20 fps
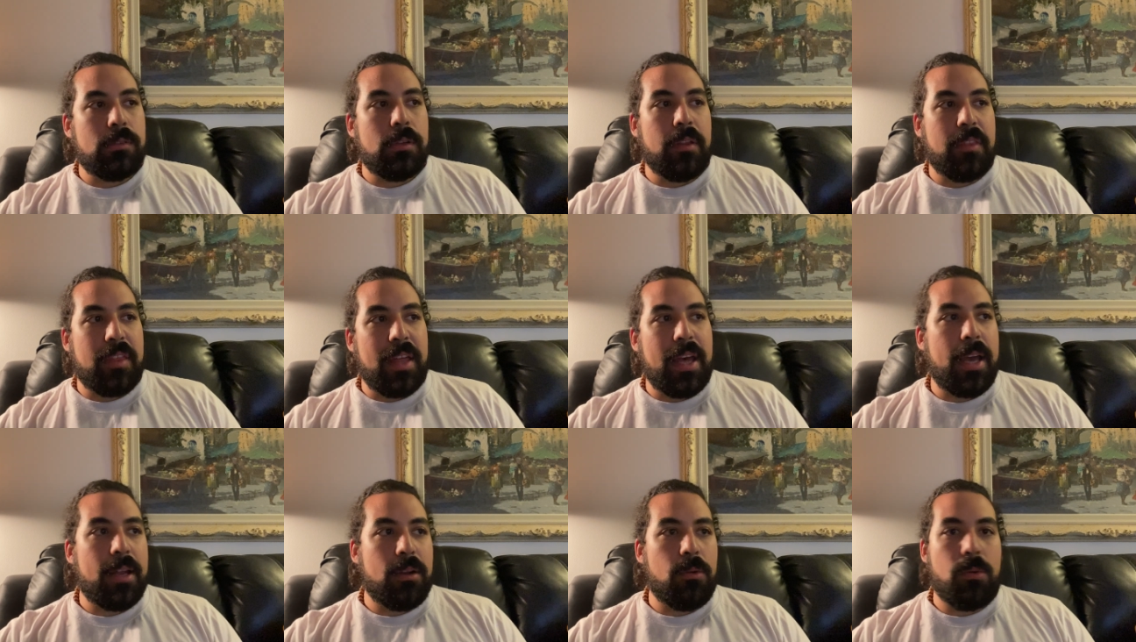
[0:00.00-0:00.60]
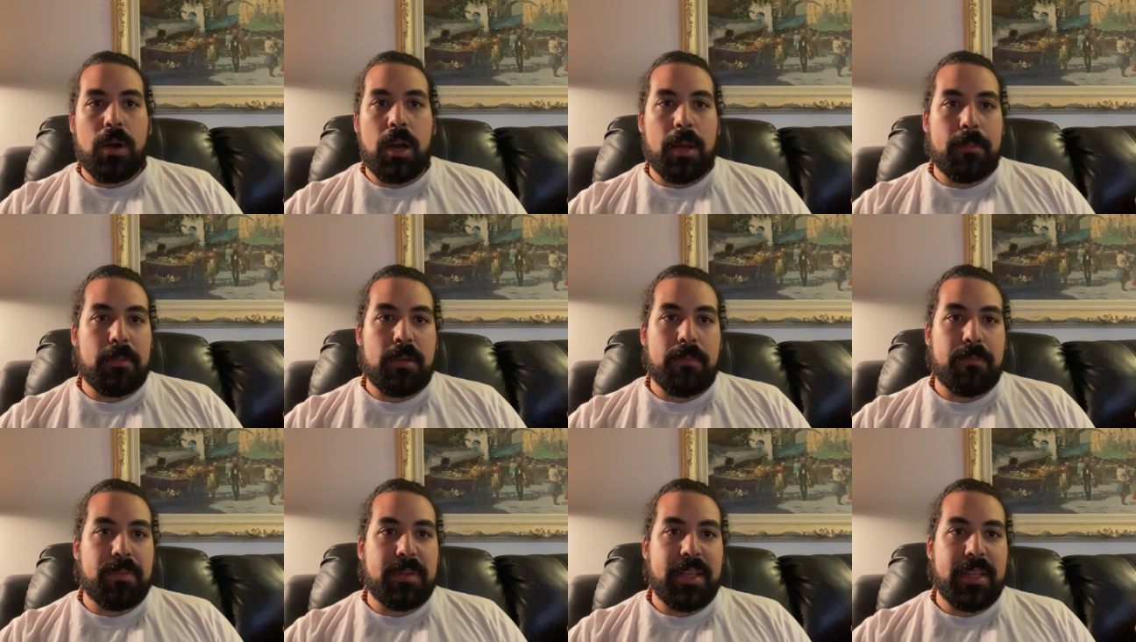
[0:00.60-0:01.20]
That, or I'm
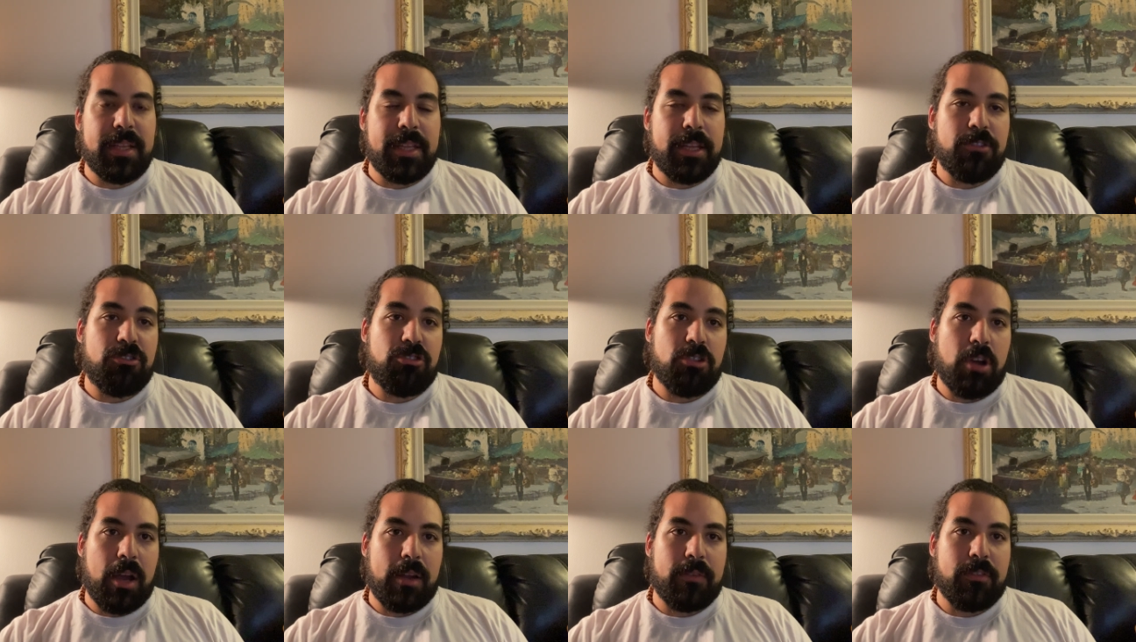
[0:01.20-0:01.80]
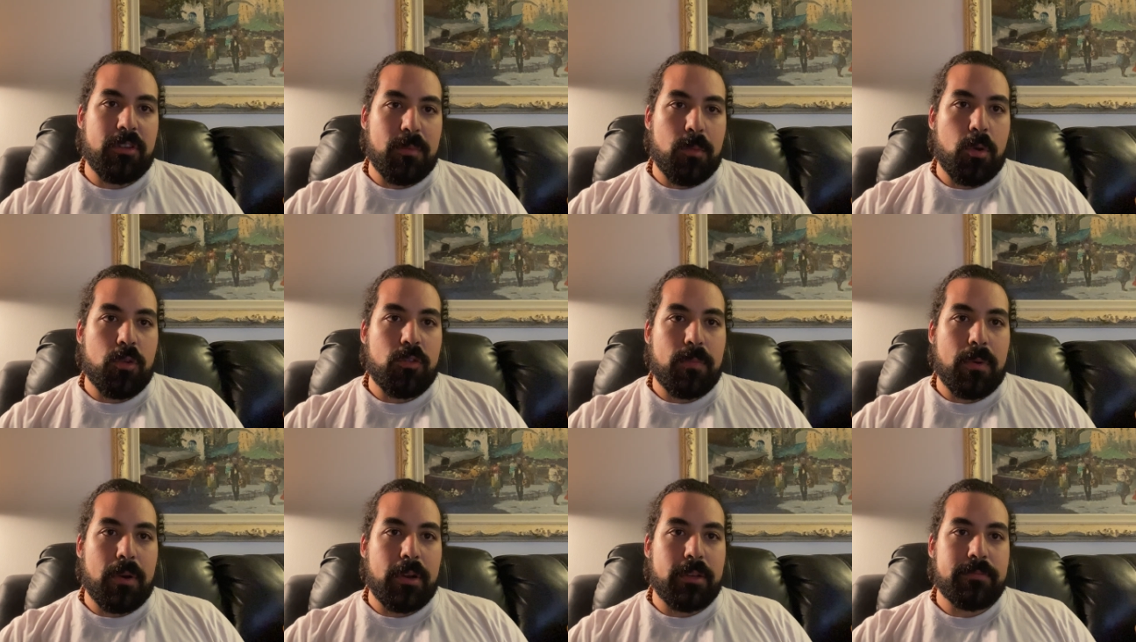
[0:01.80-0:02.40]
completely in shock for the
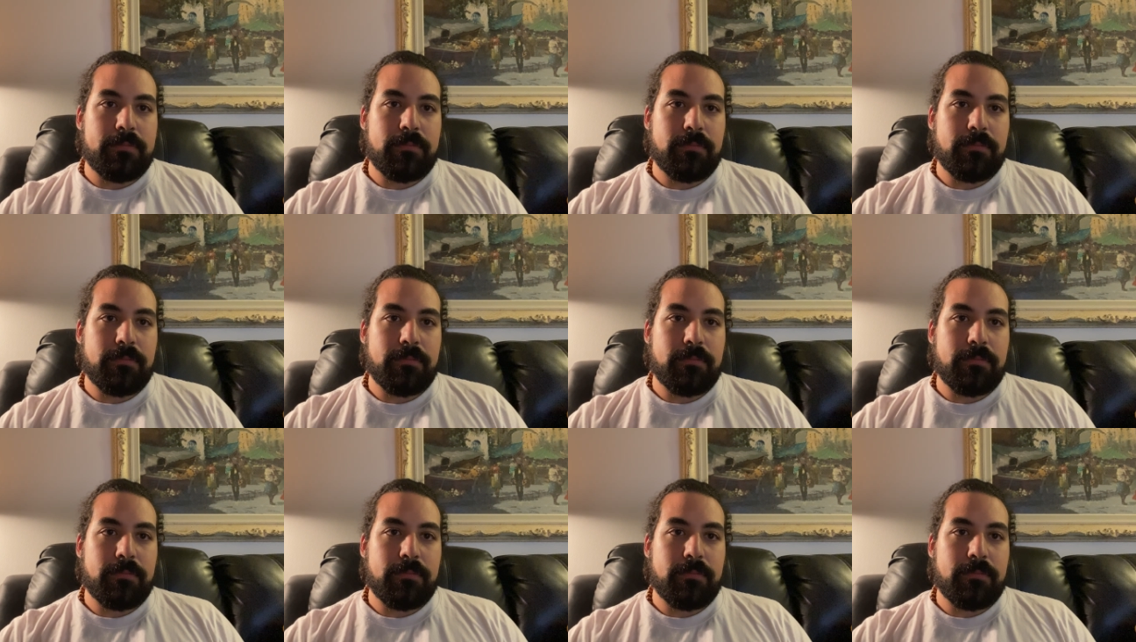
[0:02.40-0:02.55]
most part.